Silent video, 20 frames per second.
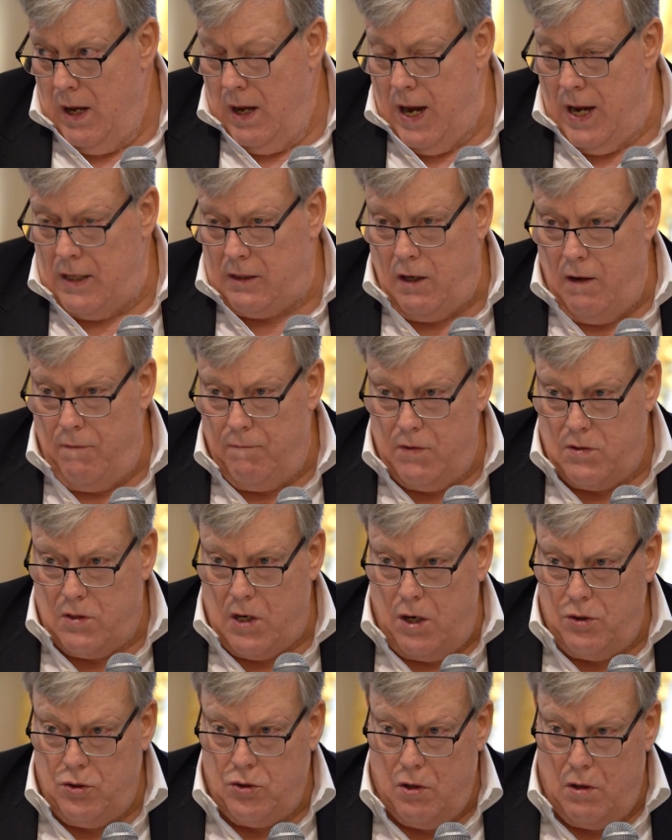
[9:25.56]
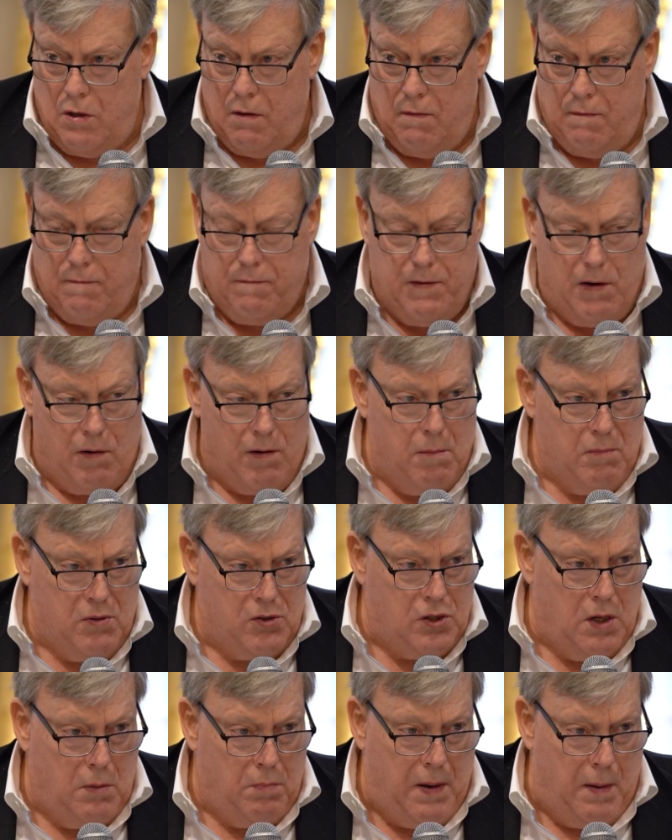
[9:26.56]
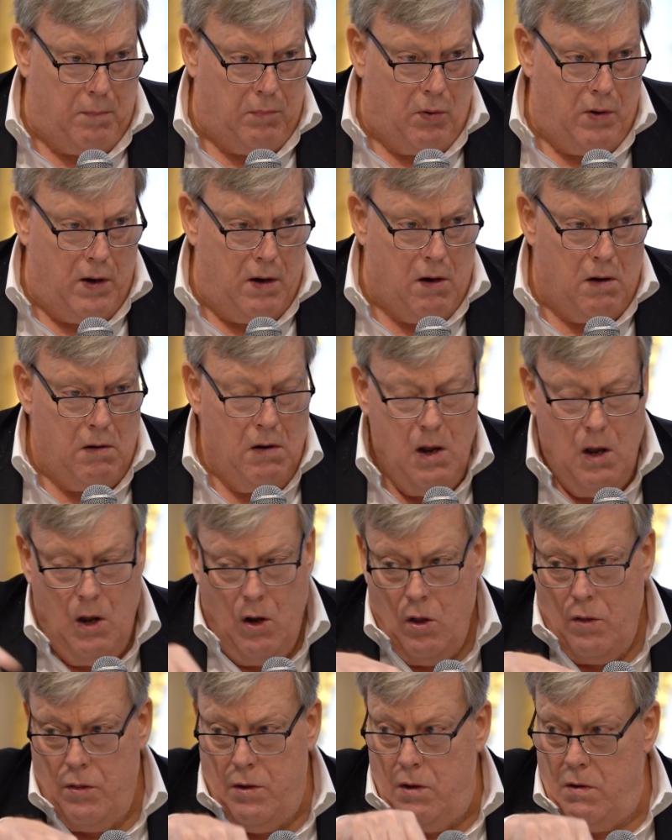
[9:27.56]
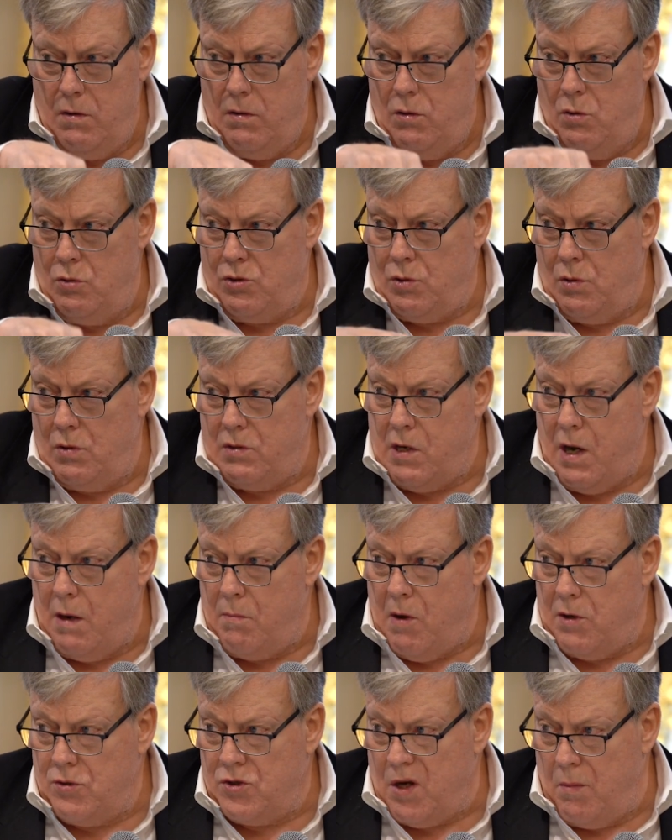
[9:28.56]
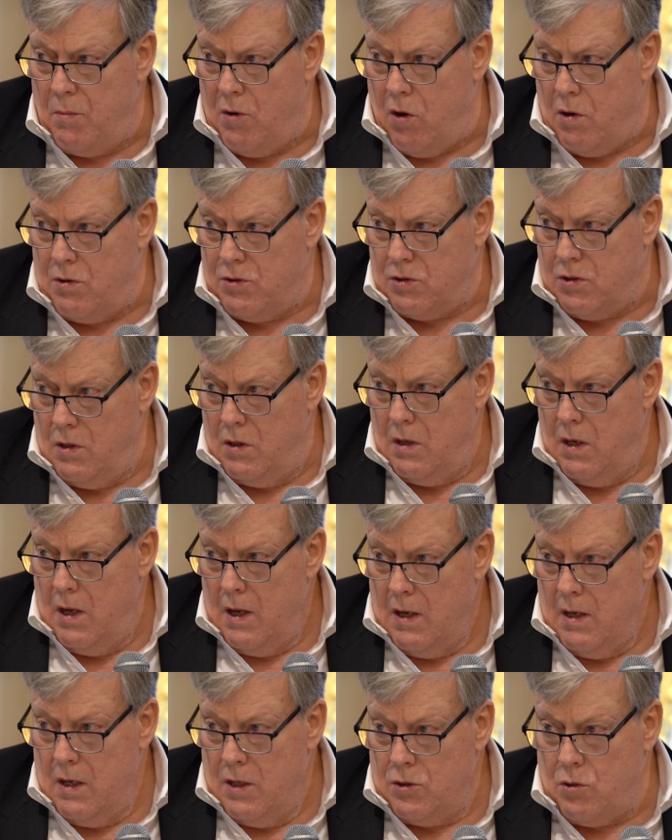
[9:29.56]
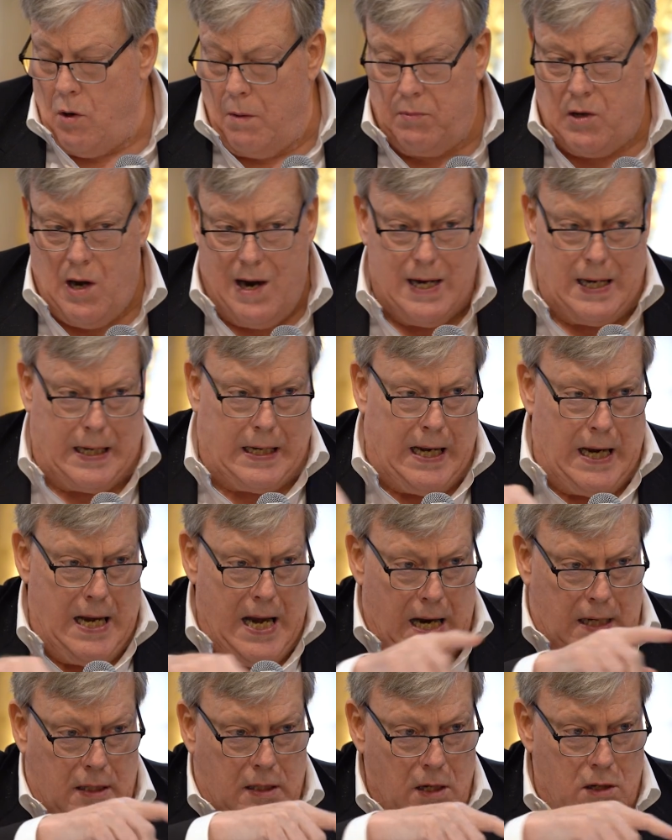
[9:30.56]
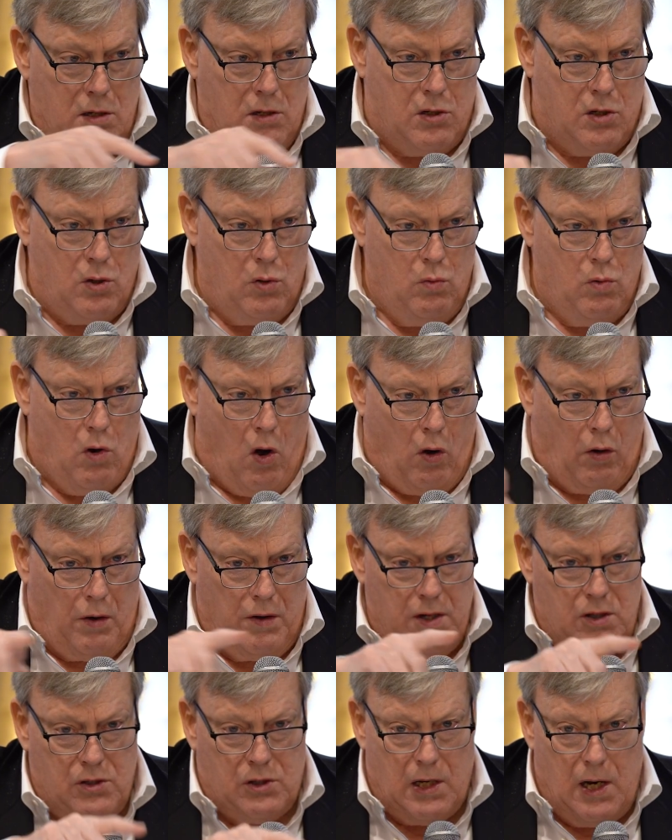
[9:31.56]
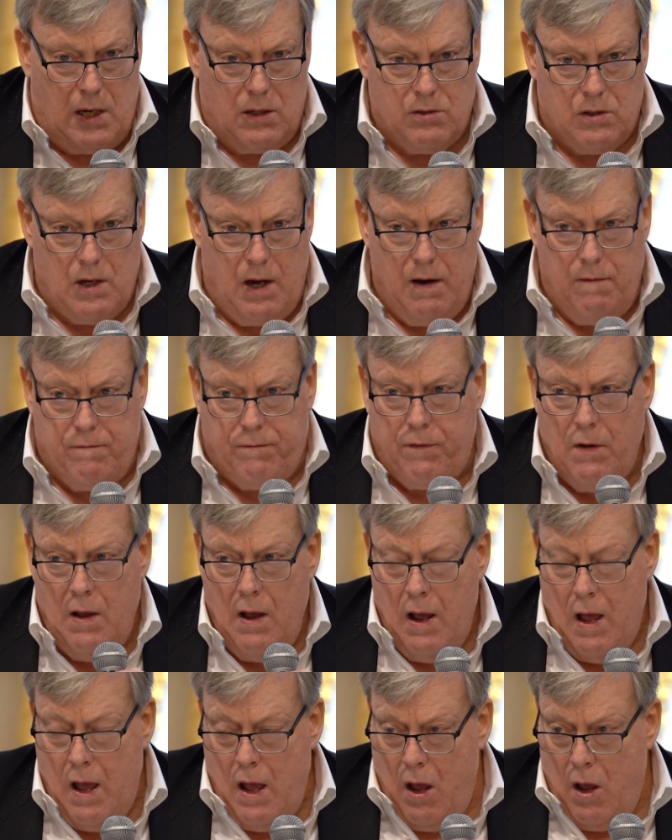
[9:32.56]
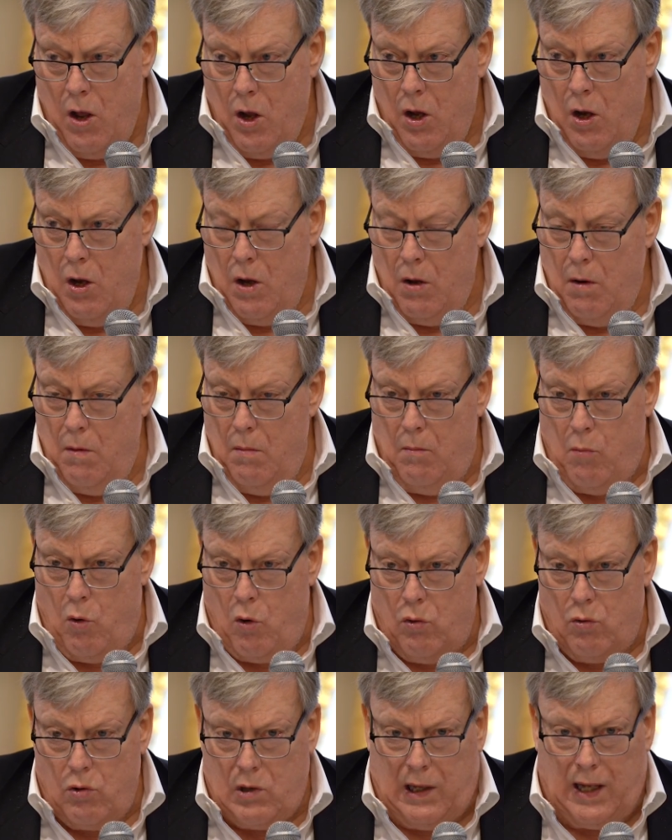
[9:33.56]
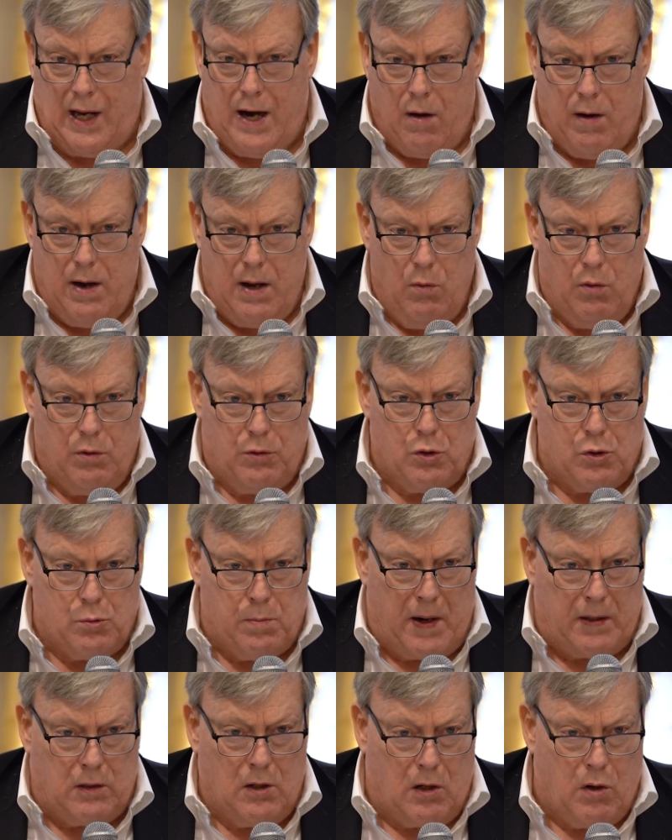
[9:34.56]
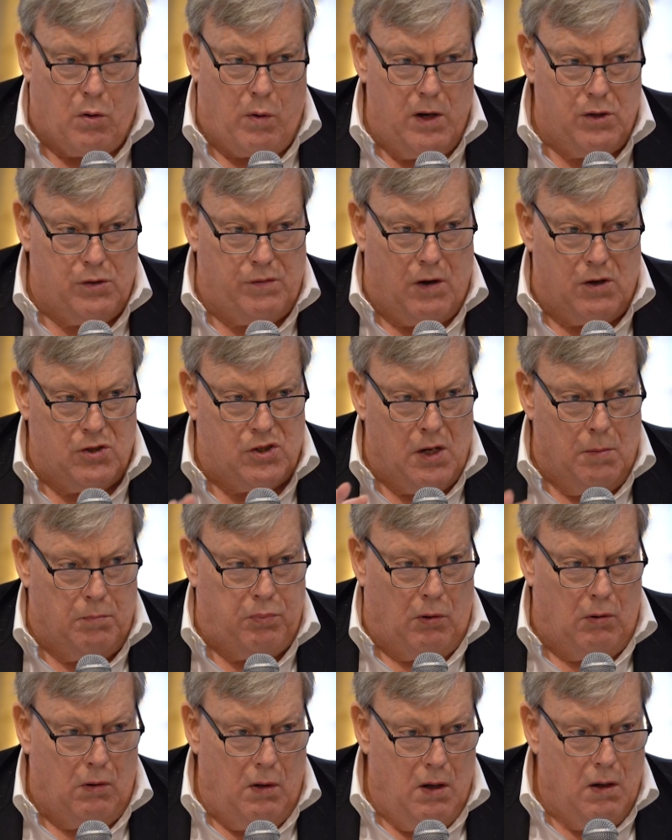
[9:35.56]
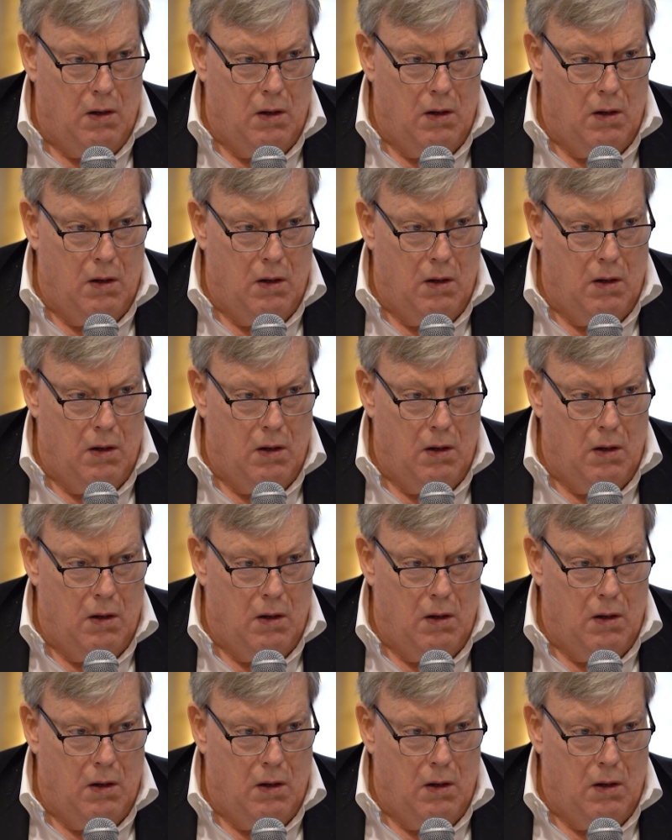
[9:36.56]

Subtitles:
at the invitation of their embassy people here that used to attend my seminars. So I'm kind of connected to all of these things. And if moral clarity with respect to Korea is very simple,